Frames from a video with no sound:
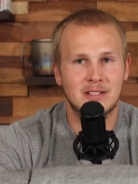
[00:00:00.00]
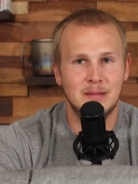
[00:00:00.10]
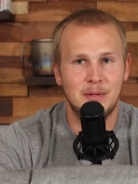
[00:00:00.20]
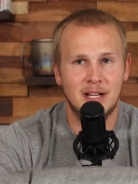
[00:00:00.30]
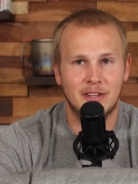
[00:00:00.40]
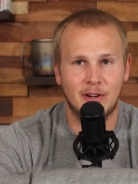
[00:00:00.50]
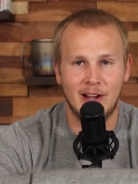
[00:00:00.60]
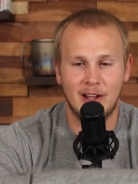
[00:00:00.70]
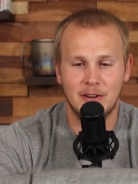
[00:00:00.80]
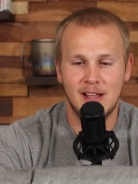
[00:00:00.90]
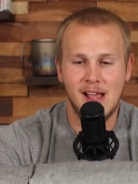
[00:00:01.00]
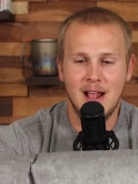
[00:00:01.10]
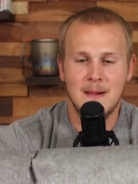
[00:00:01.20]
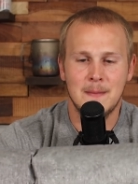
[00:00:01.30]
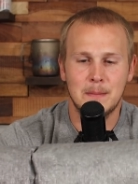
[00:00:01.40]
sleeping on the ground.
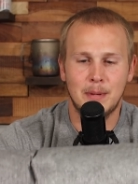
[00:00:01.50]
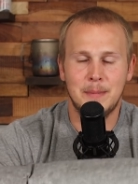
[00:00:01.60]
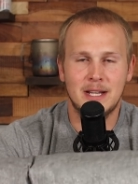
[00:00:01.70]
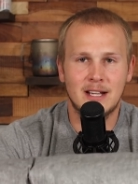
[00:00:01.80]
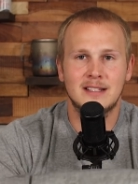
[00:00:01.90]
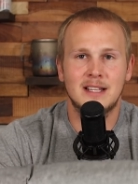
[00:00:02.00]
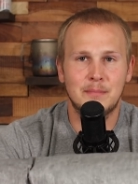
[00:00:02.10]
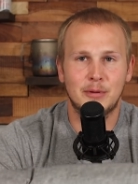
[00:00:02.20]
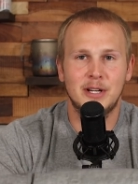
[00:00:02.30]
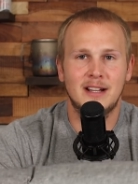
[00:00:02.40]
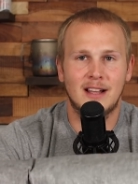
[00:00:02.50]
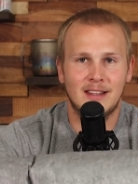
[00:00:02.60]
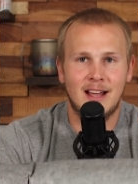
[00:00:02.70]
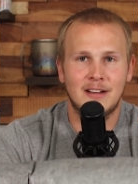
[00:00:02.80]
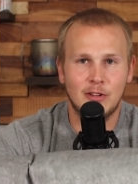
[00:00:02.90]
But because I bring a
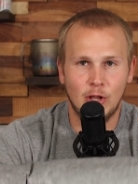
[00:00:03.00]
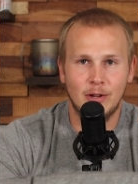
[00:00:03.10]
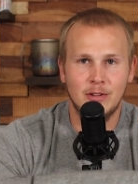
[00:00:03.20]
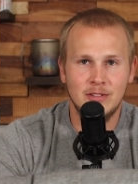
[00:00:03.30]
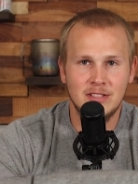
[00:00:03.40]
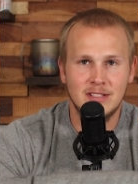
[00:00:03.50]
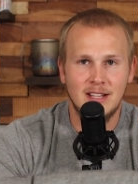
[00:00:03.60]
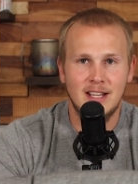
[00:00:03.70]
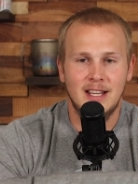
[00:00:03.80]
lot of clothes,